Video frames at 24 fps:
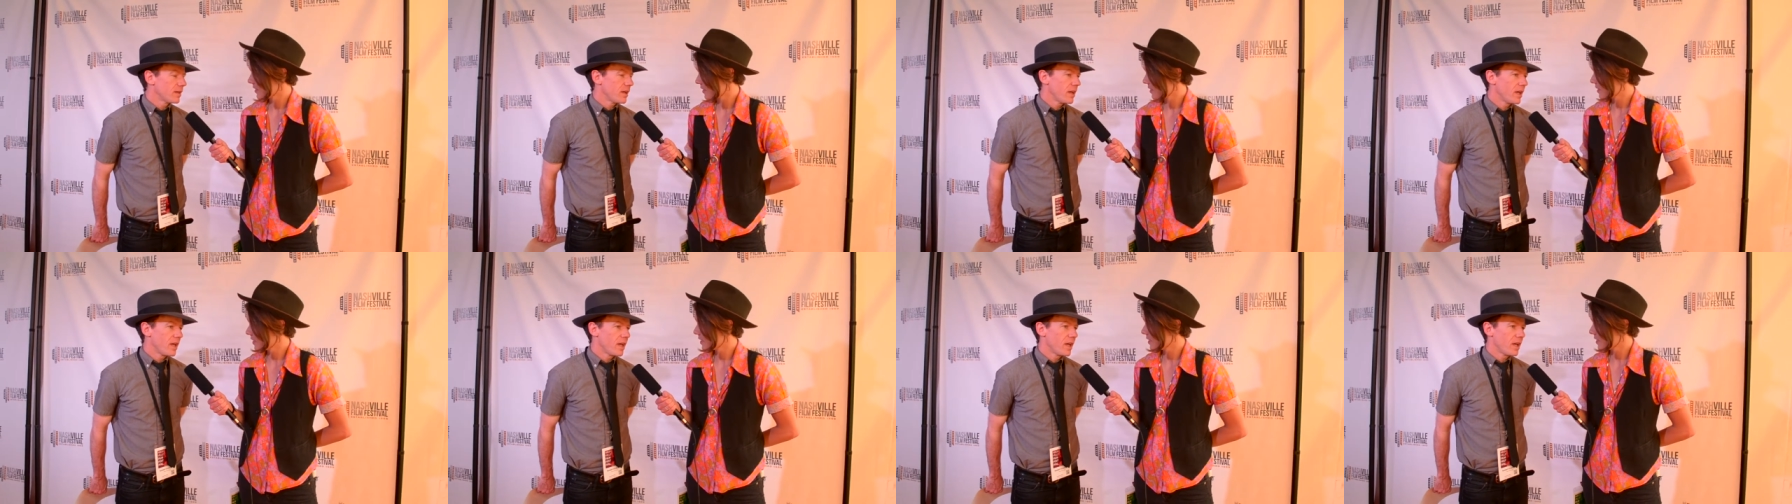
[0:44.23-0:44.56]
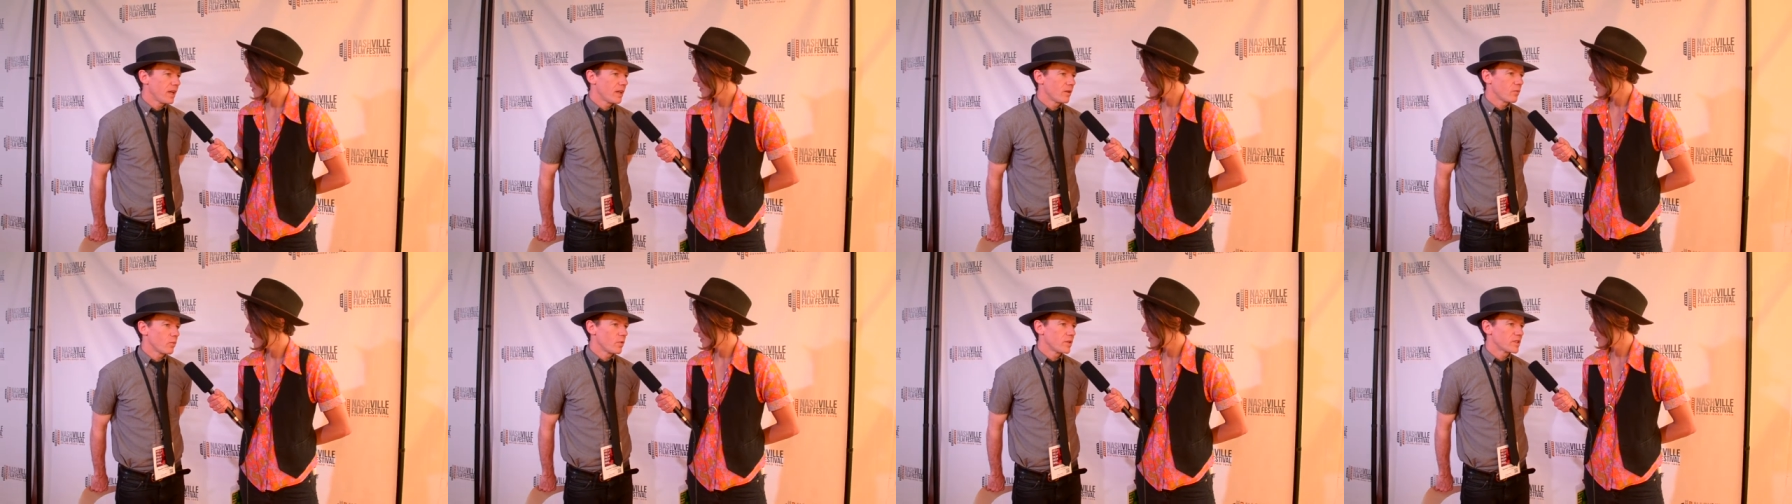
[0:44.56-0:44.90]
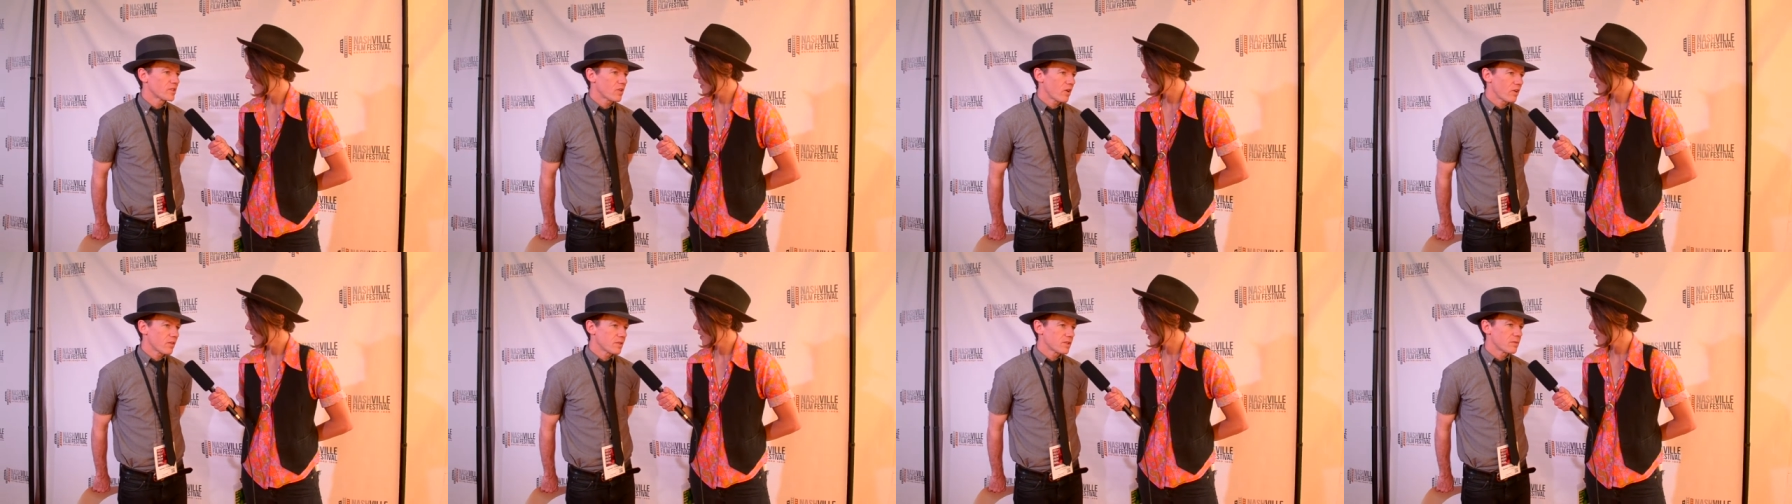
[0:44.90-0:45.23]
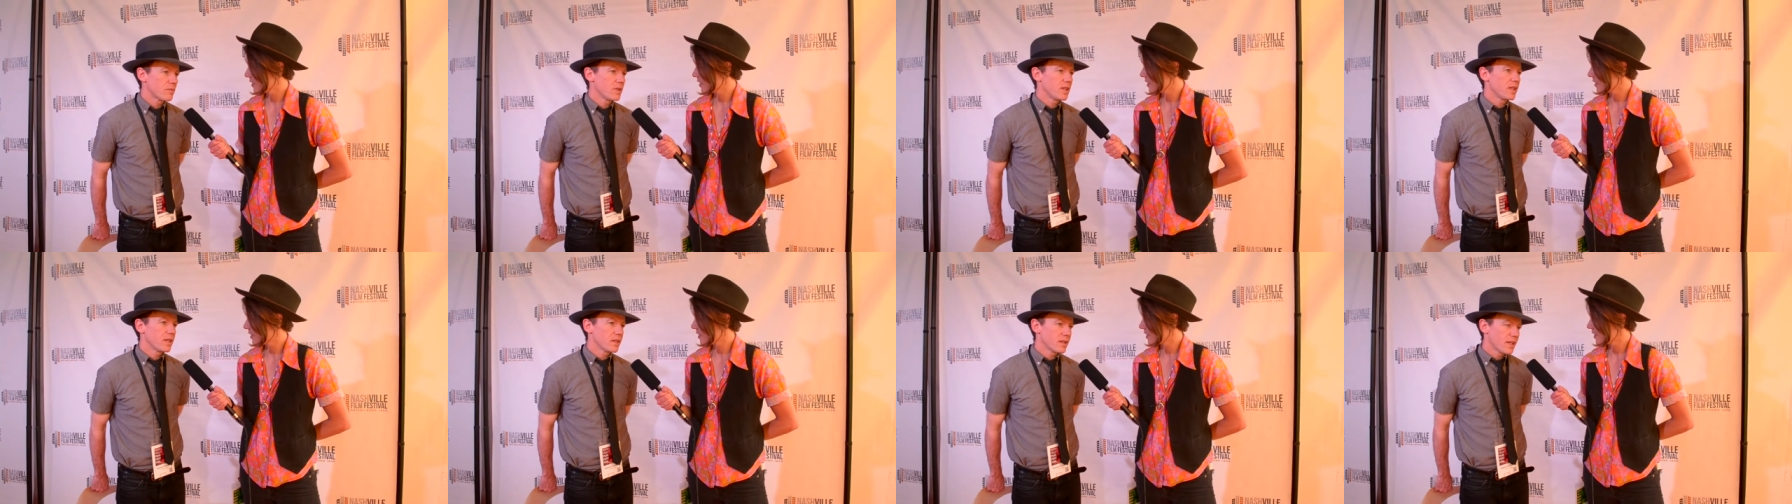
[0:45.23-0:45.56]
and we started
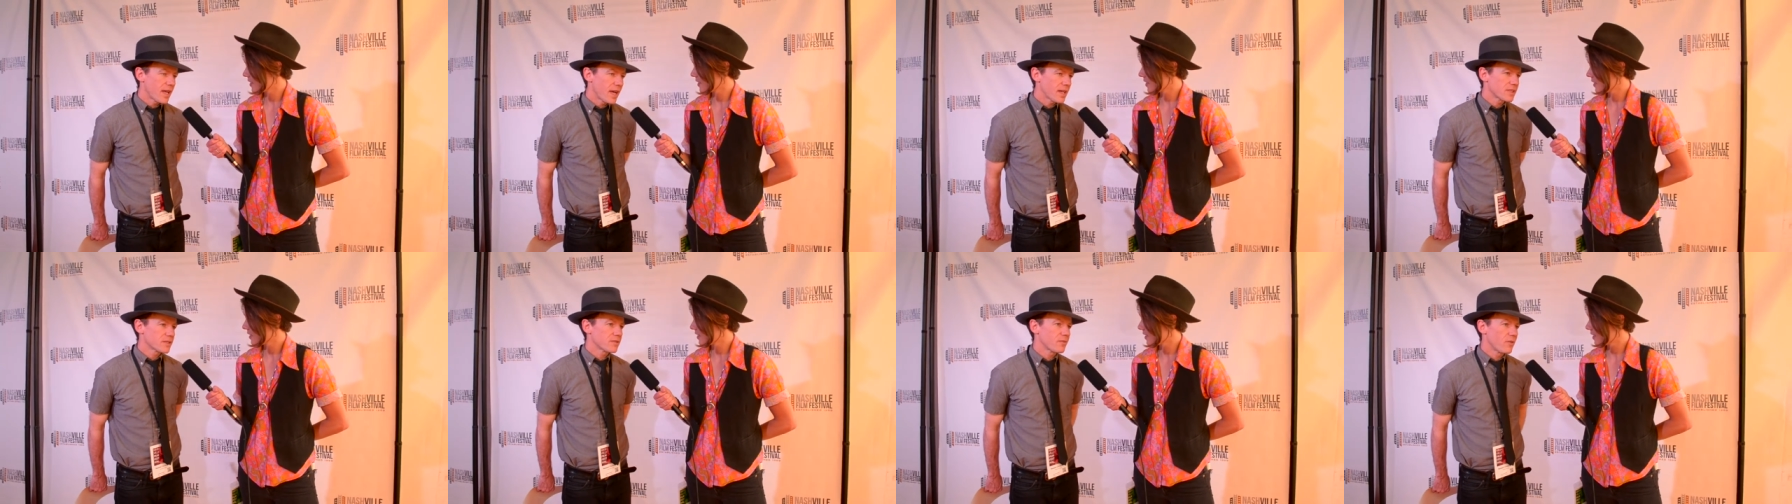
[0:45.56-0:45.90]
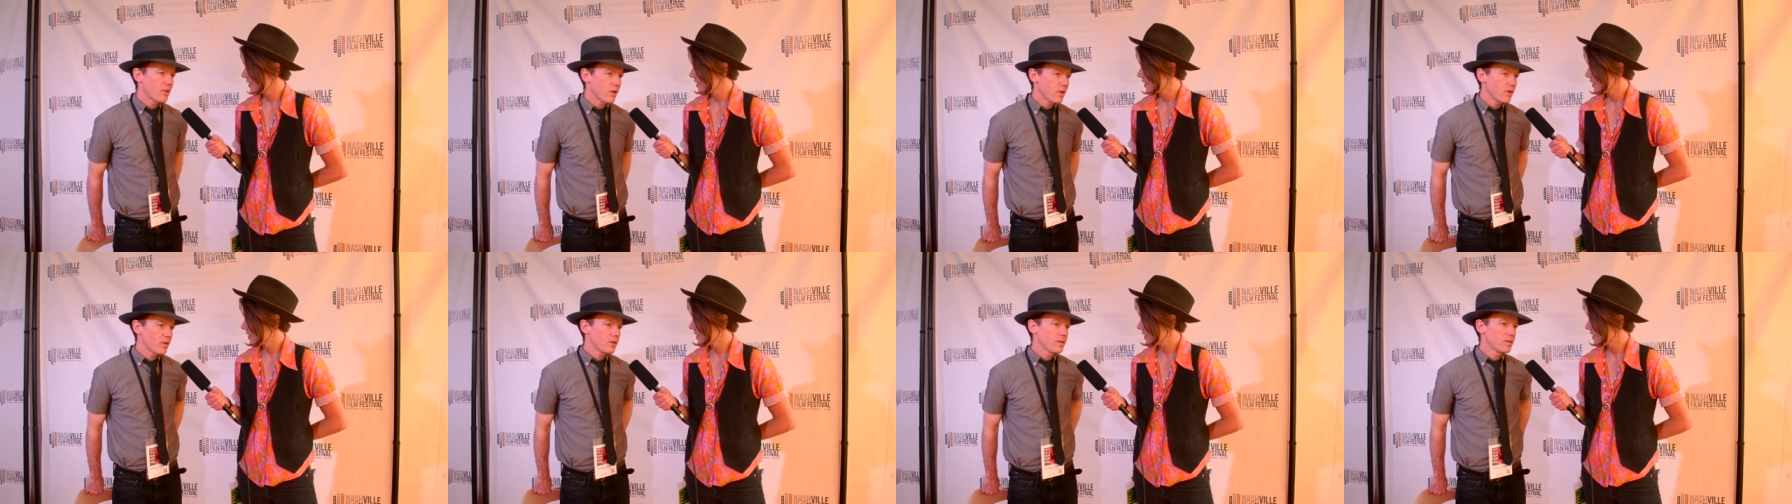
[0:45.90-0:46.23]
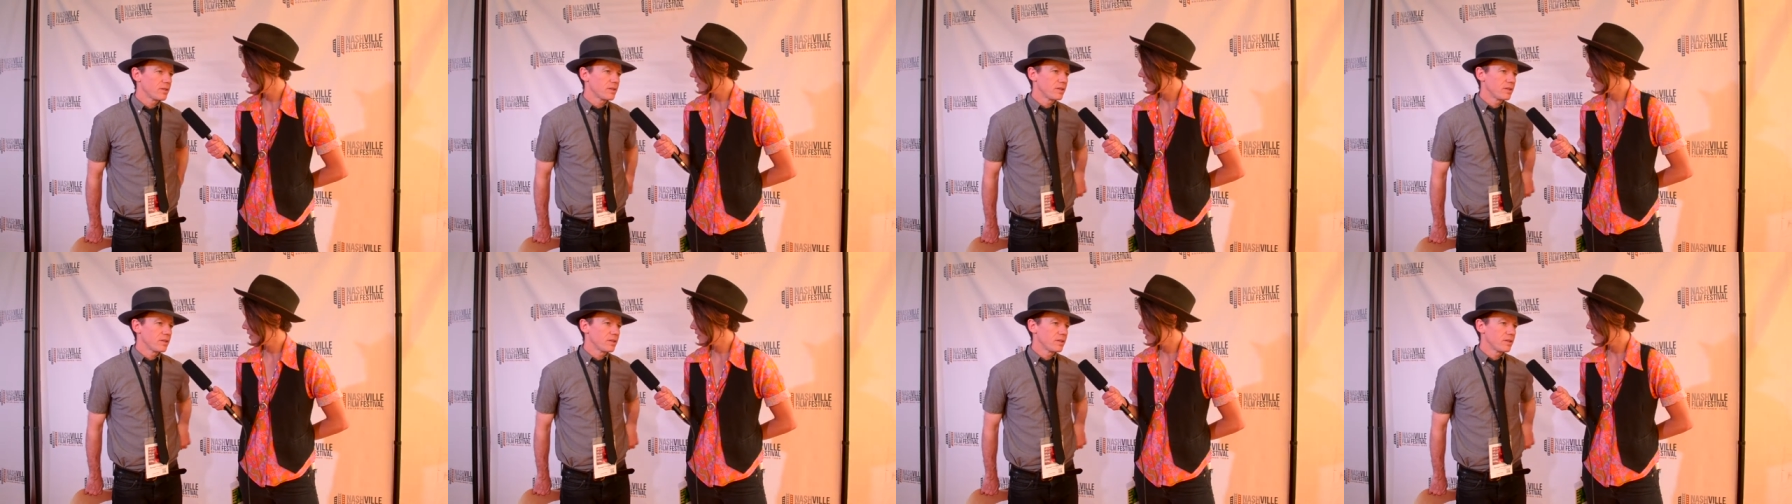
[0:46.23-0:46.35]
submitting last fall,